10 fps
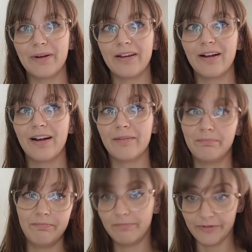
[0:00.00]
but
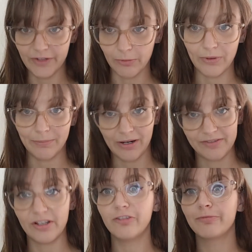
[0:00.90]
I developed one
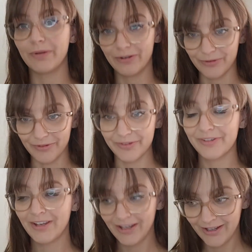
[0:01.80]
myself
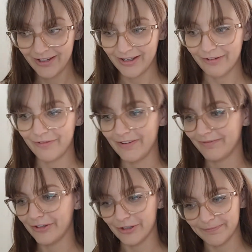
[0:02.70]
because I
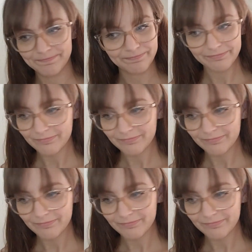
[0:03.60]
think,